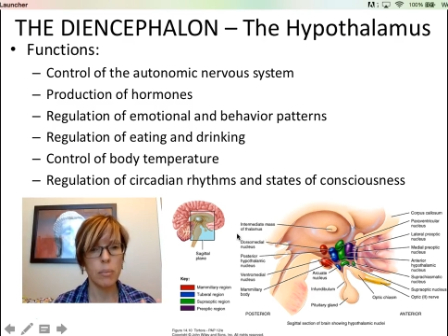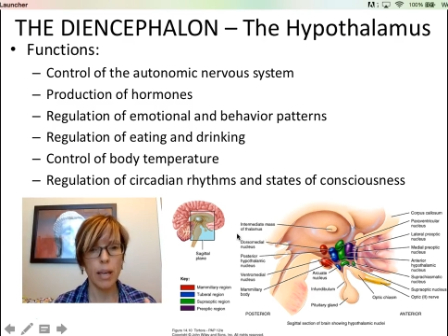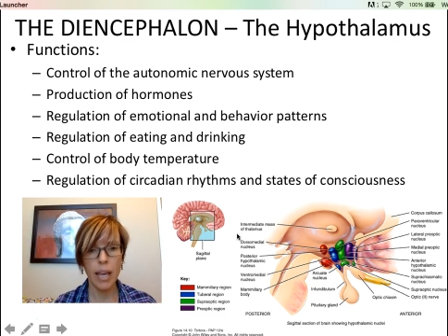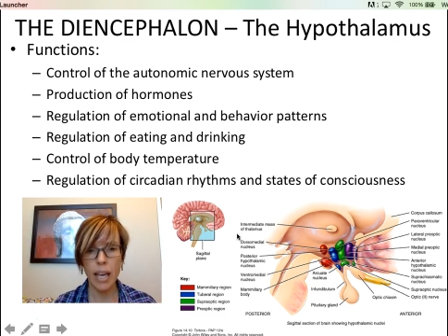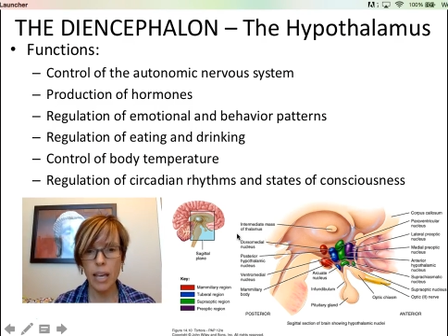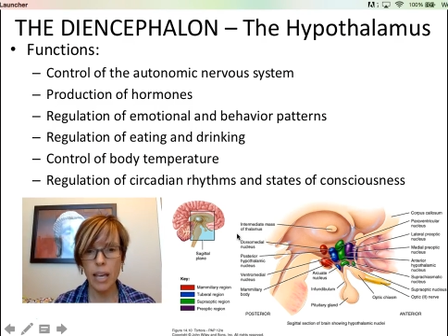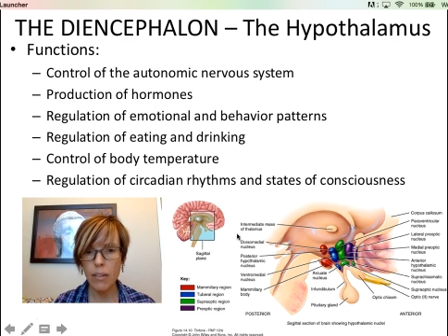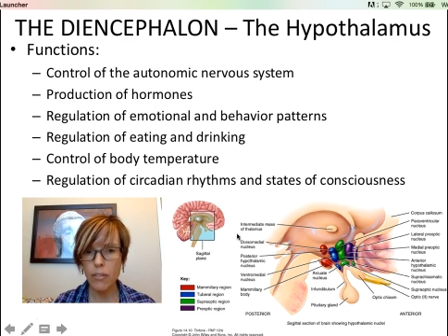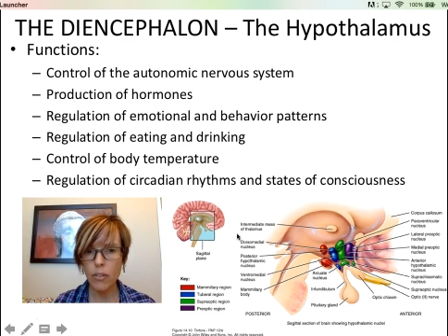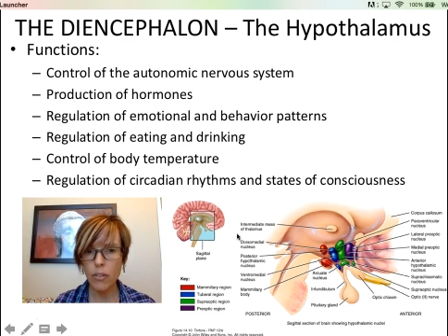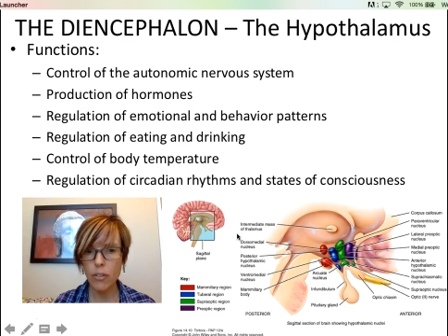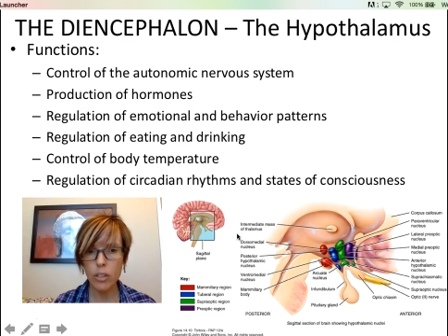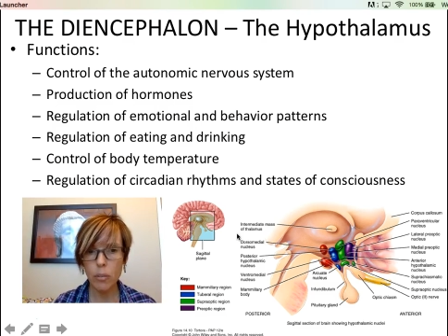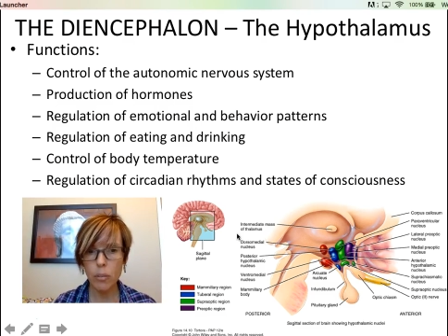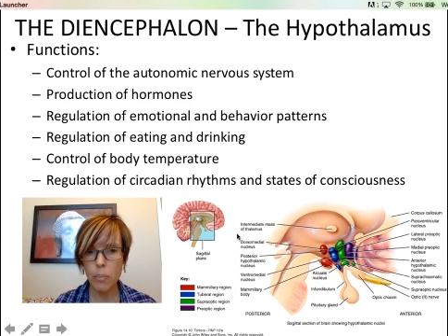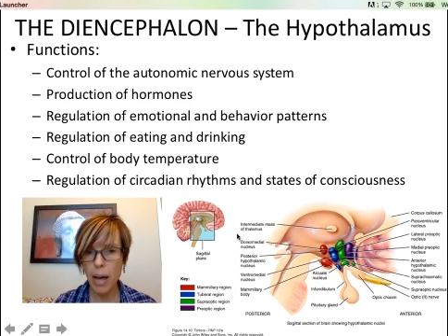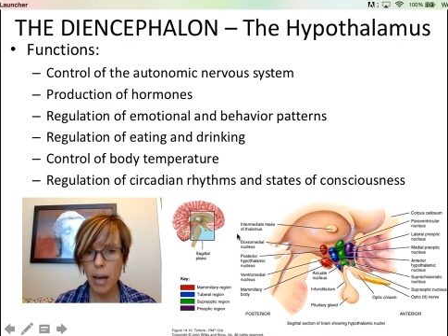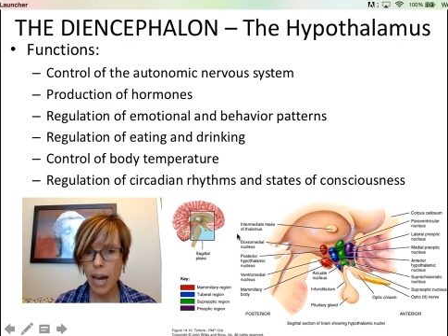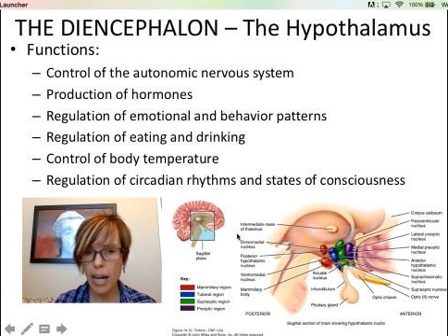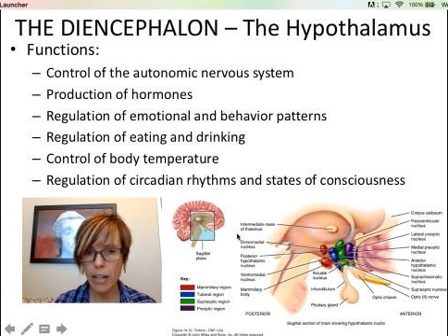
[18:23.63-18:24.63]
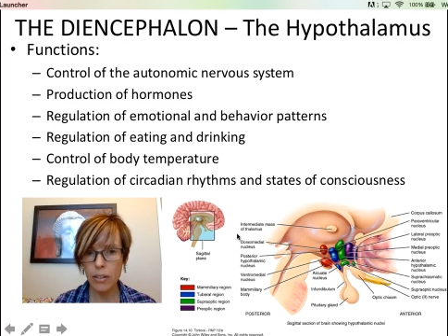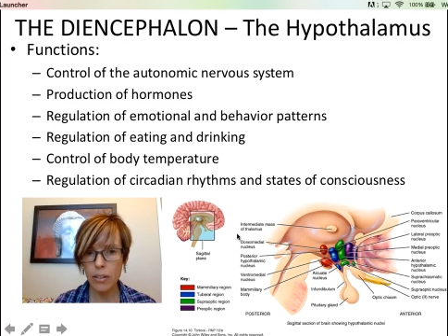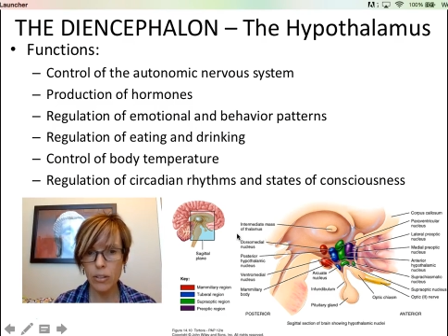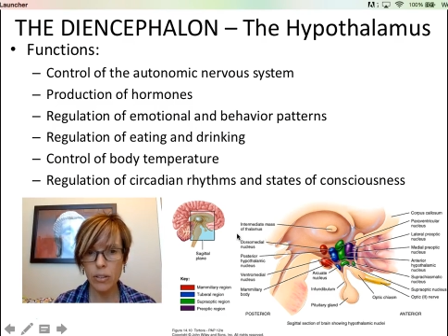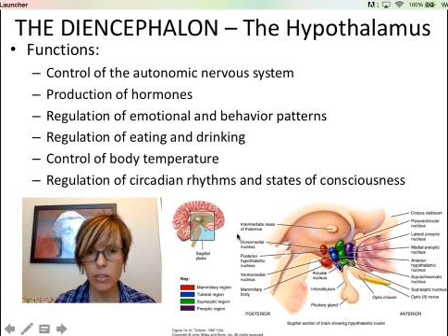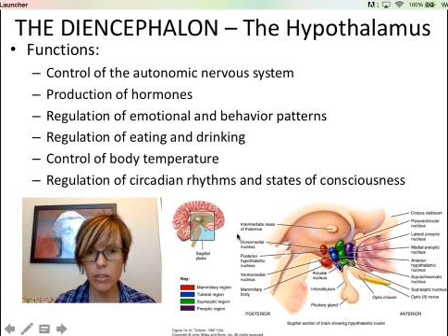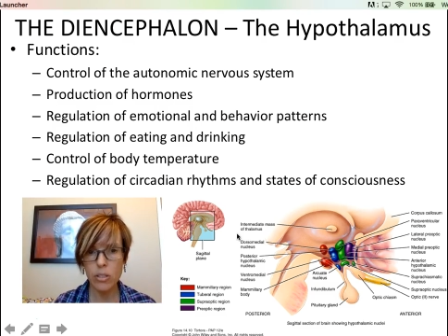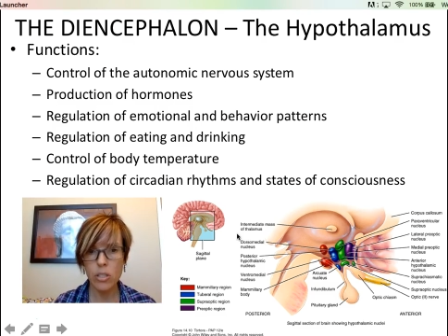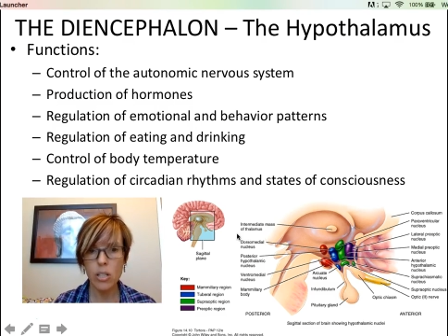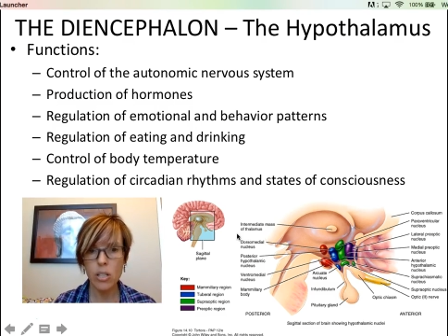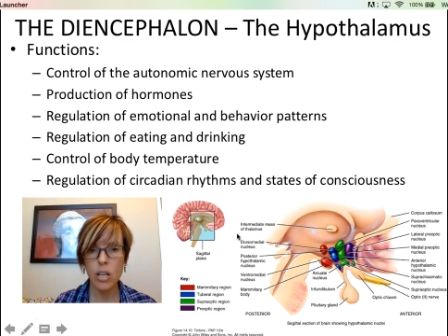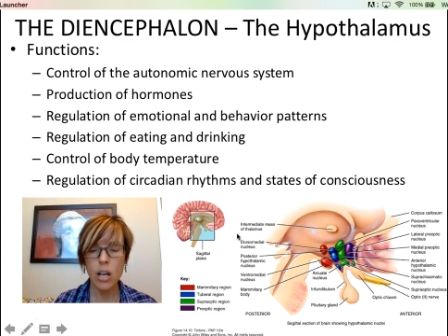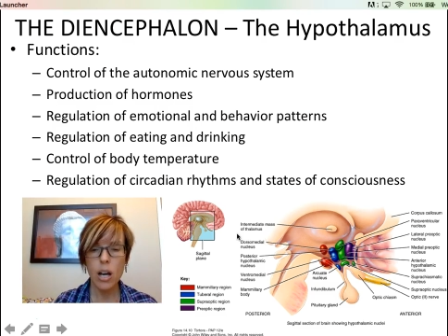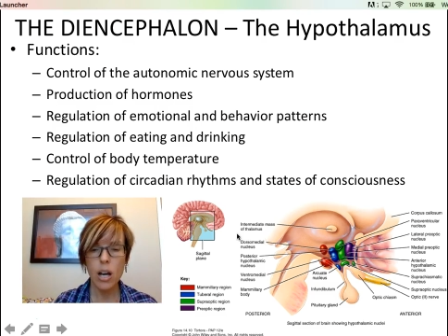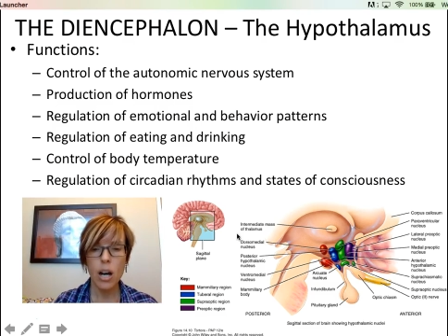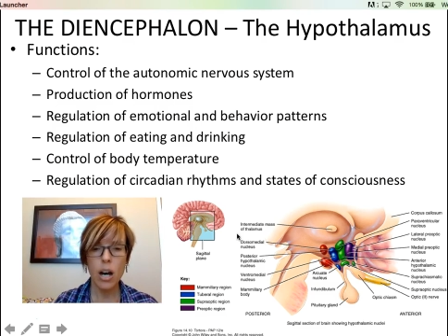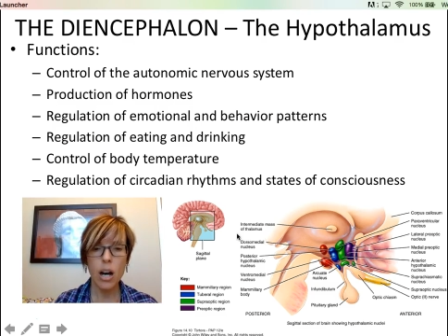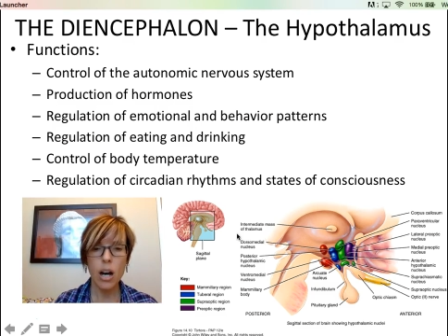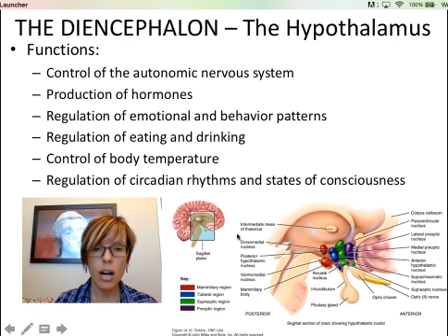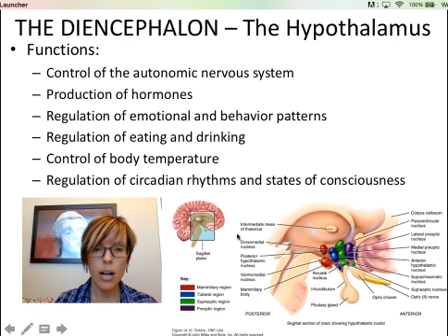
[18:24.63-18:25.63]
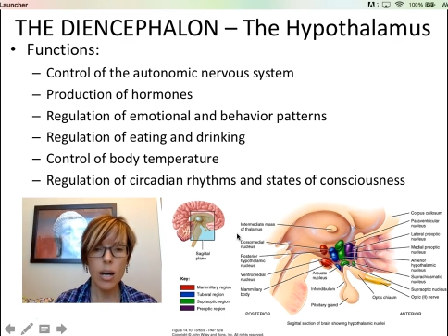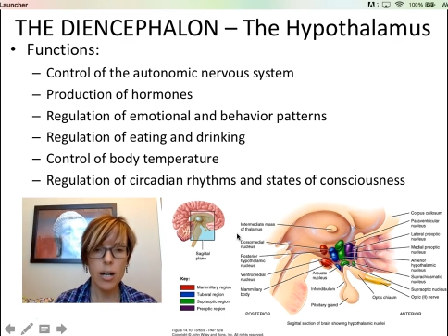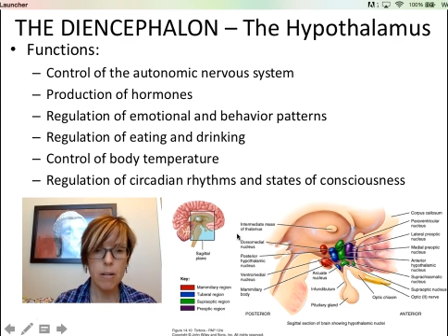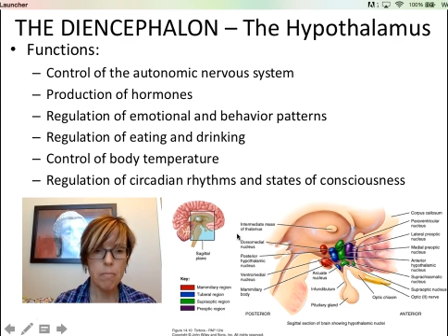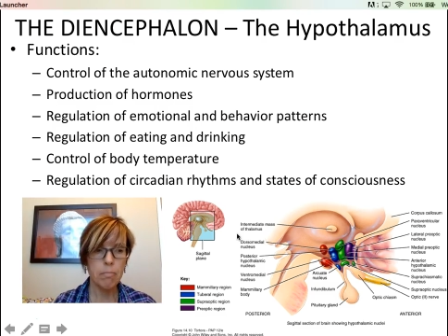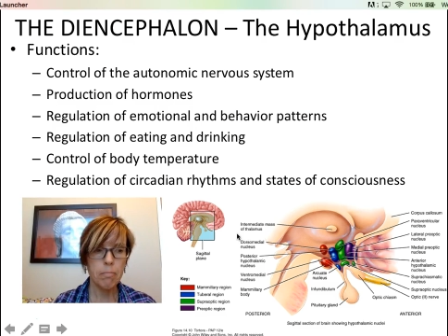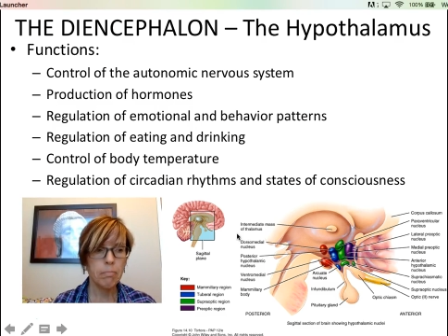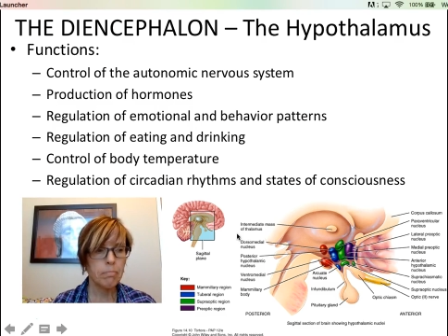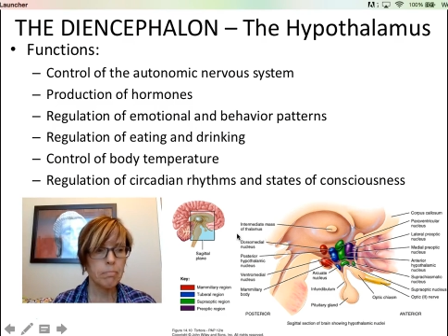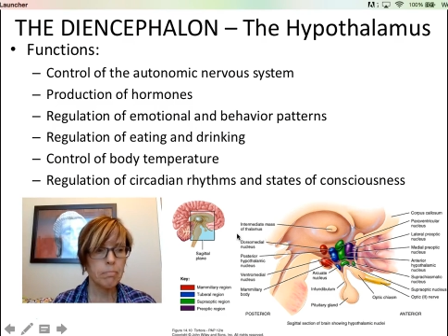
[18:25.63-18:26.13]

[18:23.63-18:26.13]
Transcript: behavioral patterns. So